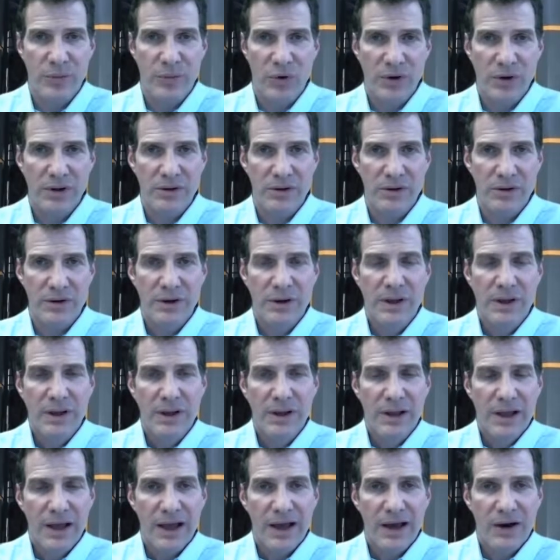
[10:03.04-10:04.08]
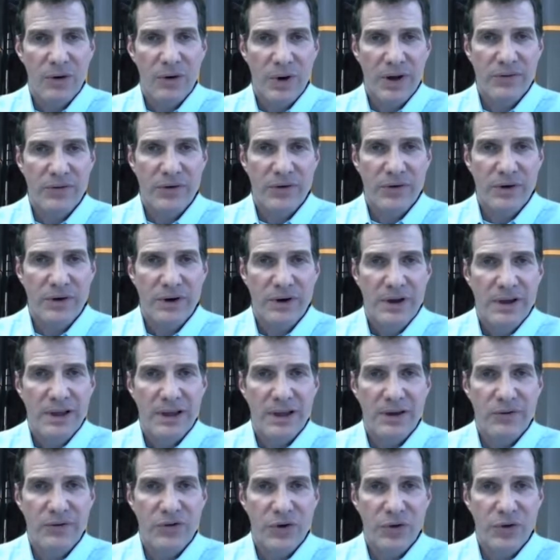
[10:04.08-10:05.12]
boiler. However,
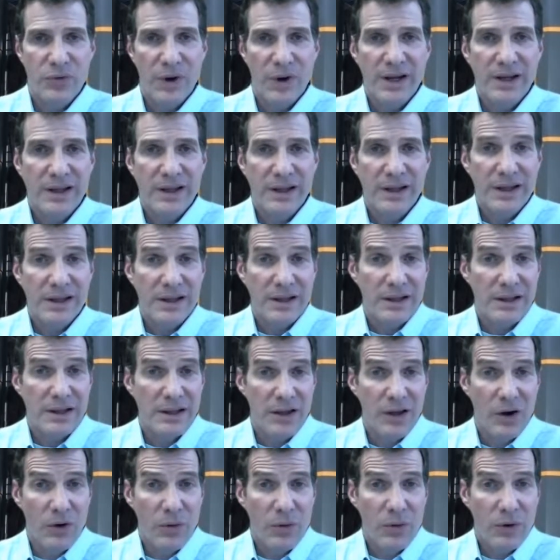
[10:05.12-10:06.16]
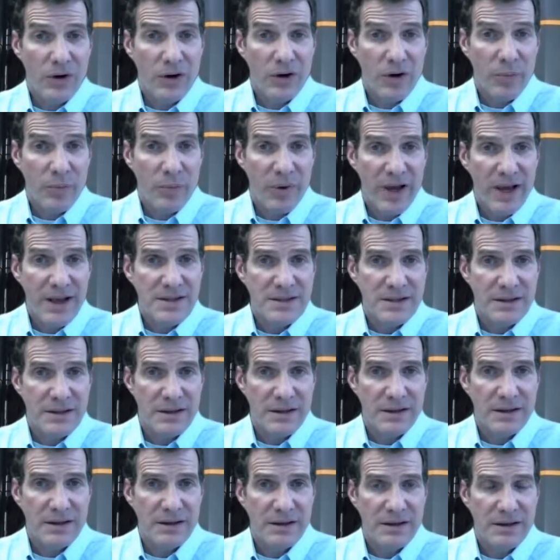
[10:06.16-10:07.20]
if you're running it at lower
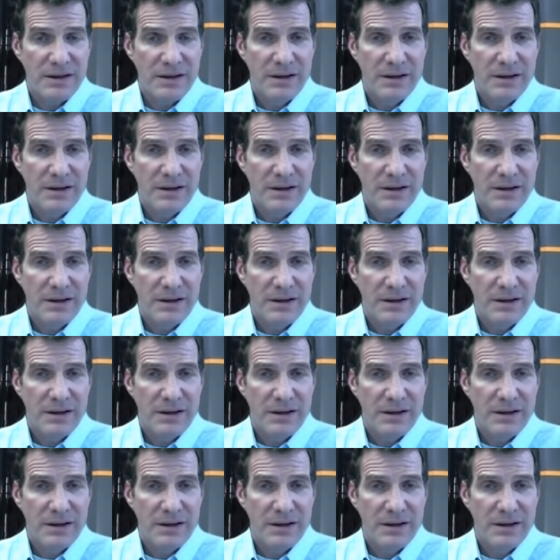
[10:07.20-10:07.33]
capacity